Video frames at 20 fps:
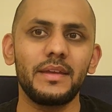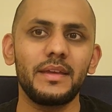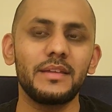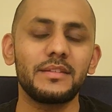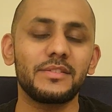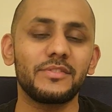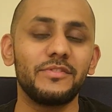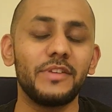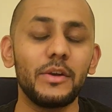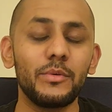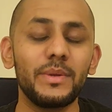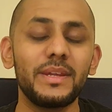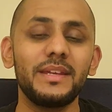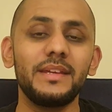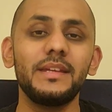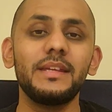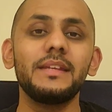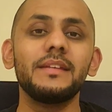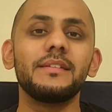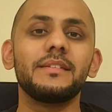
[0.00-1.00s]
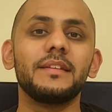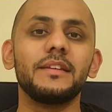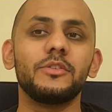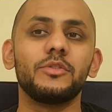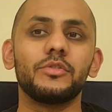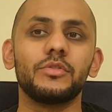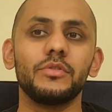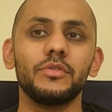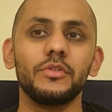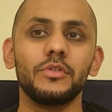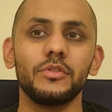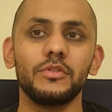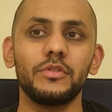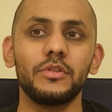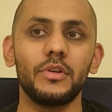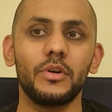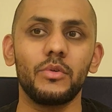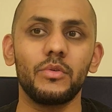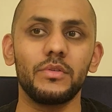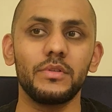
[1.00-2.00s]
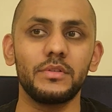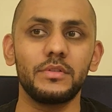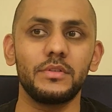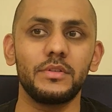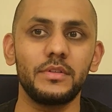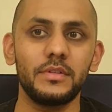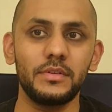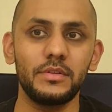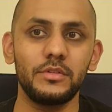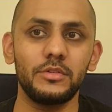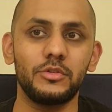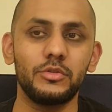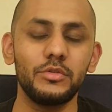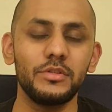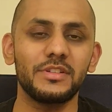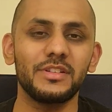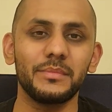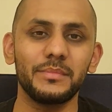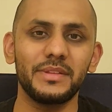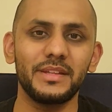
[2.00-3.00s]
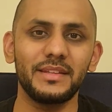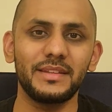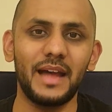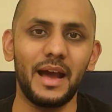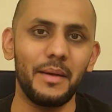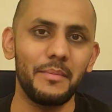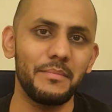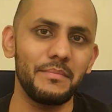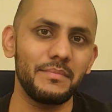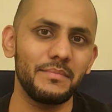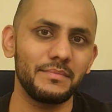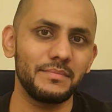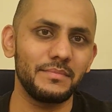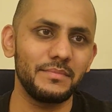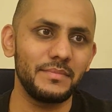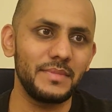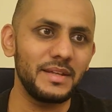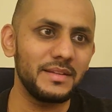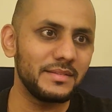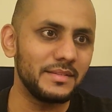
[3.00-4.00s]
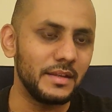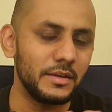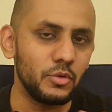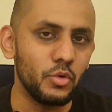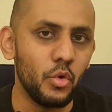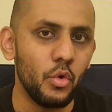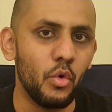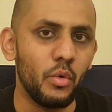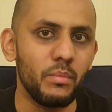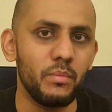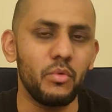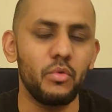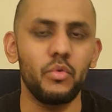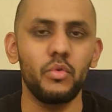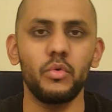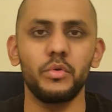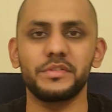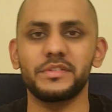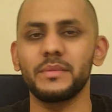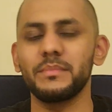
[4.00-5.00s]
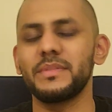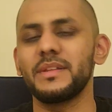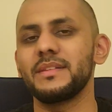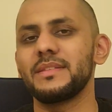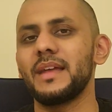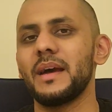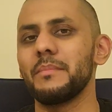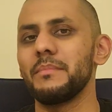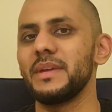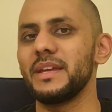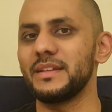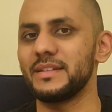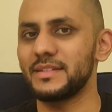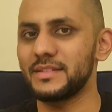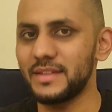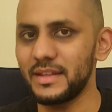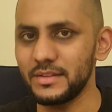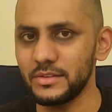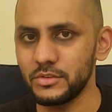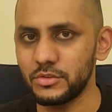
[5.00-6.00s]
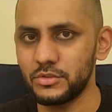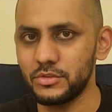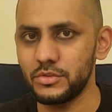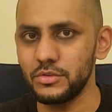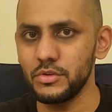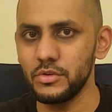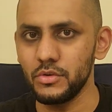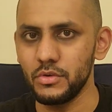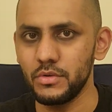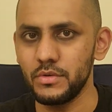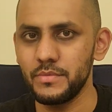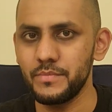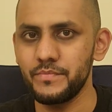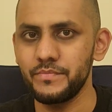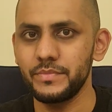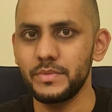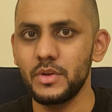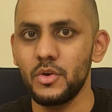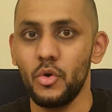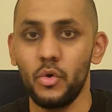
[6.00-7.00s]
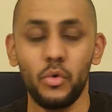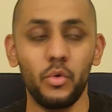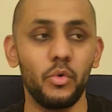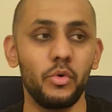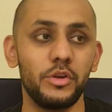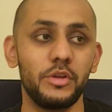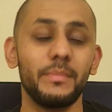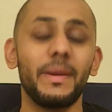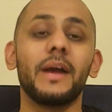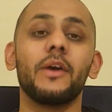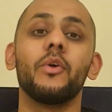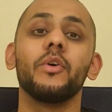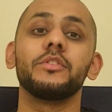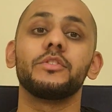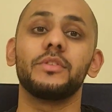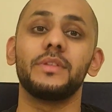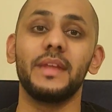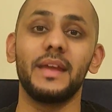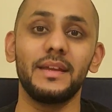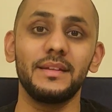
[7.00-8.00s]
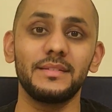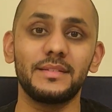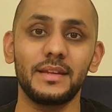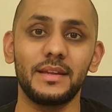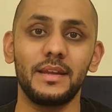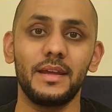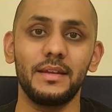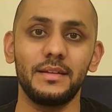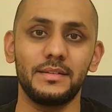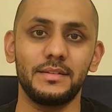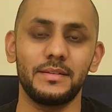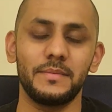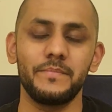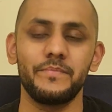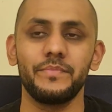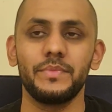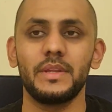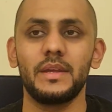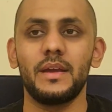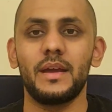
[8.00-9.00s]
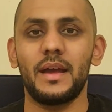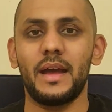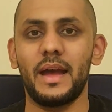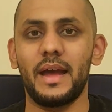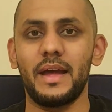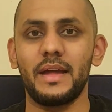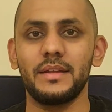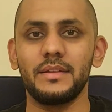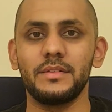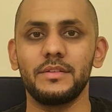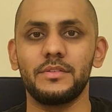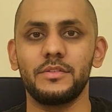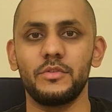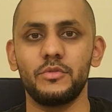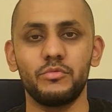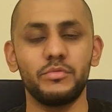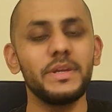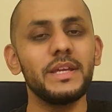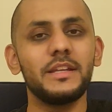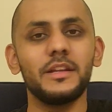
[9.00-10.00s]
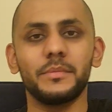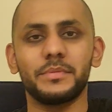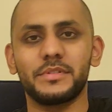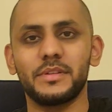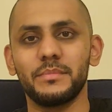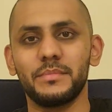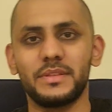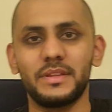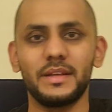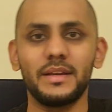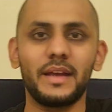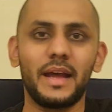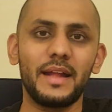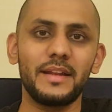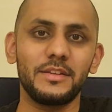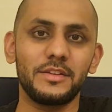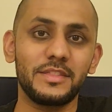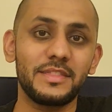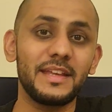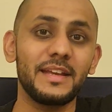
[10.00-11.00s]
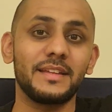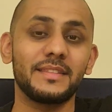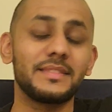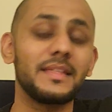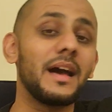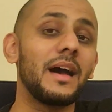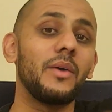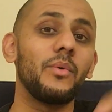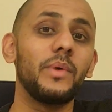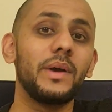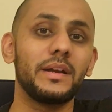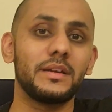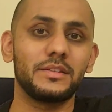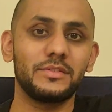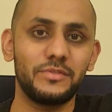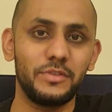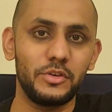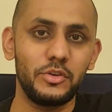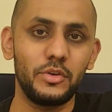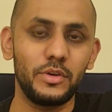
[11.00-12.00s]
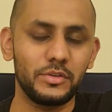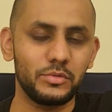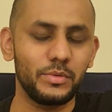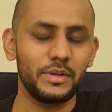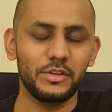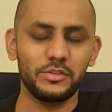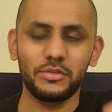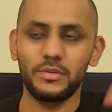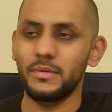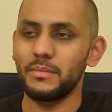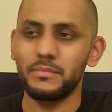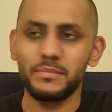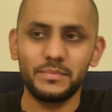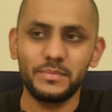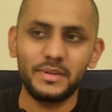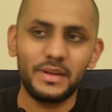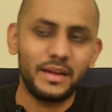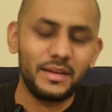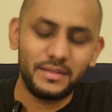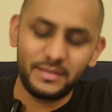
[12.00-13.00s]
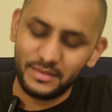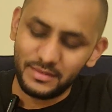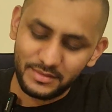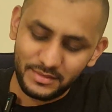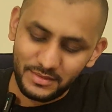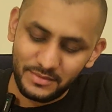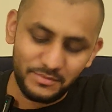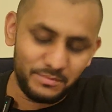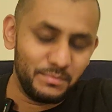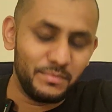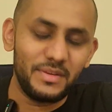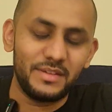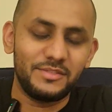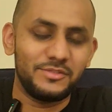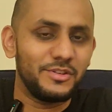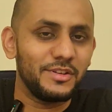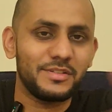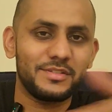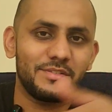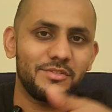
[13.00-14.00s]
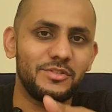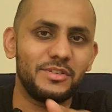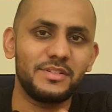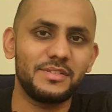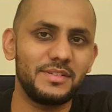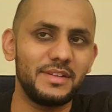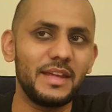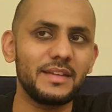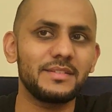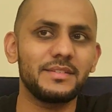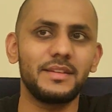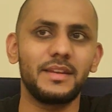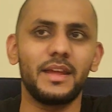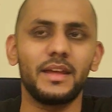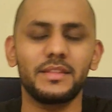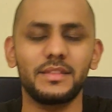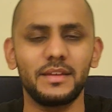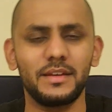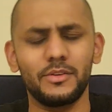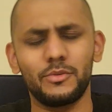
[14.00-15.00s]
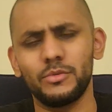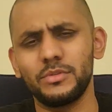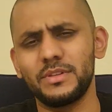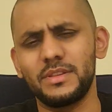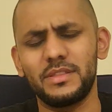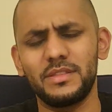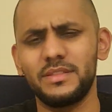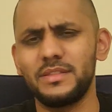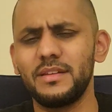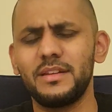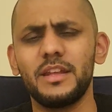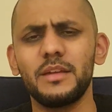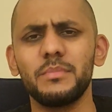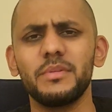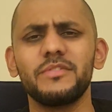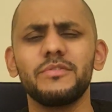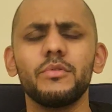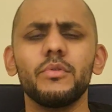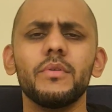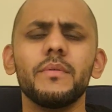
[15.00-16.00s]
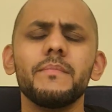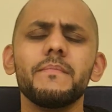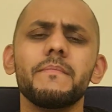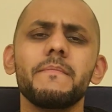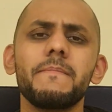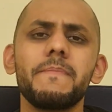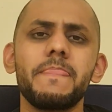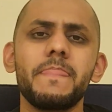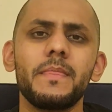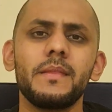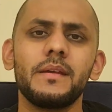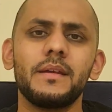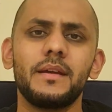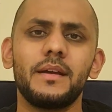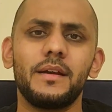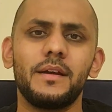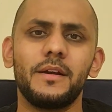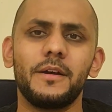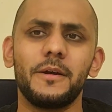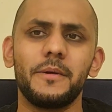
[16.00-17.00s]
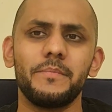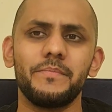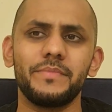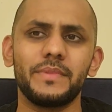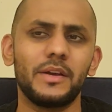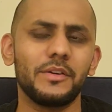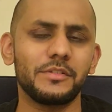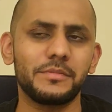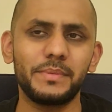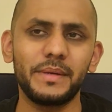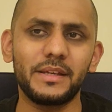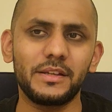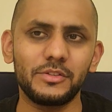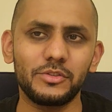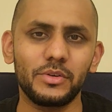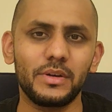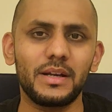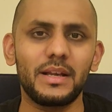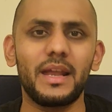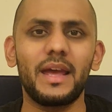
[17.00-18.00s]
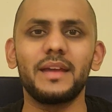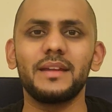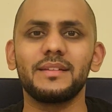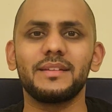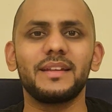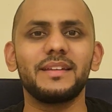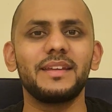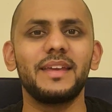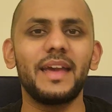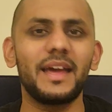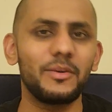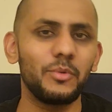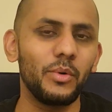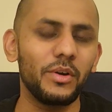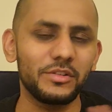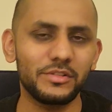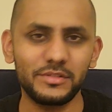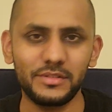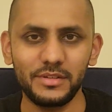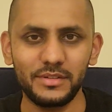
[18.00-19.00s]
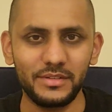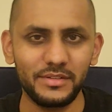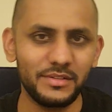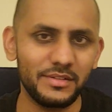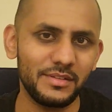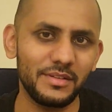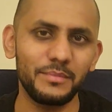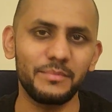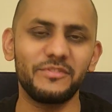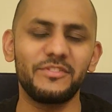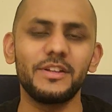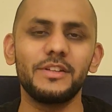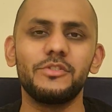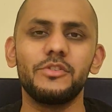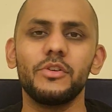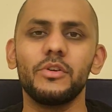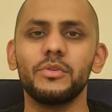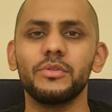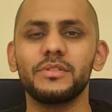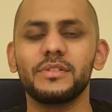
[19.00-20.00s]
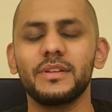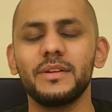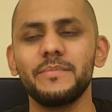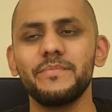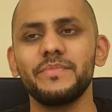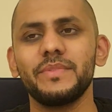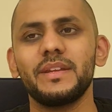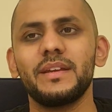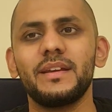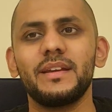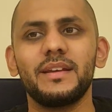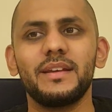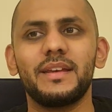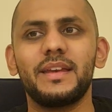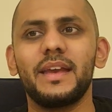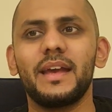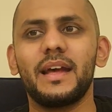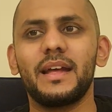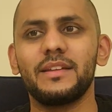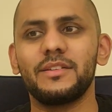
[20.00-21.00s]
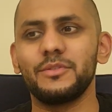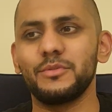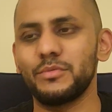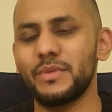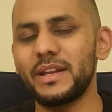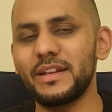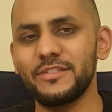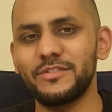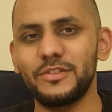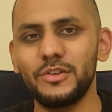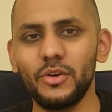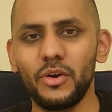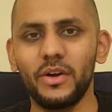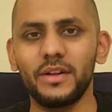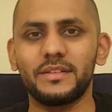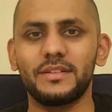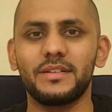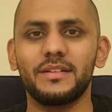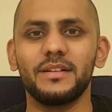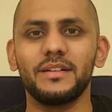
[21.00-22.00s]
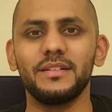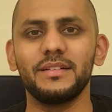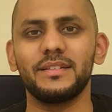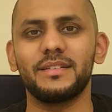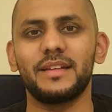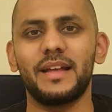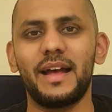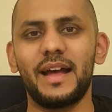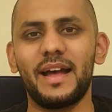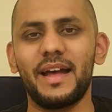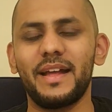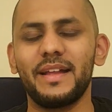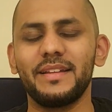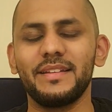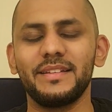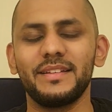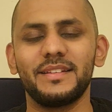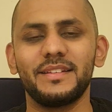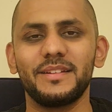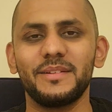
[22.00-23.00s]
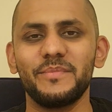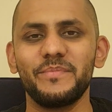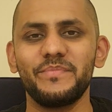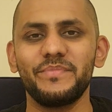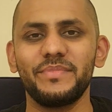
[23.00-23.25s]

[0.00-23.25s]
it's very easy to, do something that is the norm or something that makes sense to you. Or you might go onto the internet and read up something and think that works for you well. So just yesterday, I think, or the day before, I was speaking to a client and he had watched some videos, he had read a few articles, and,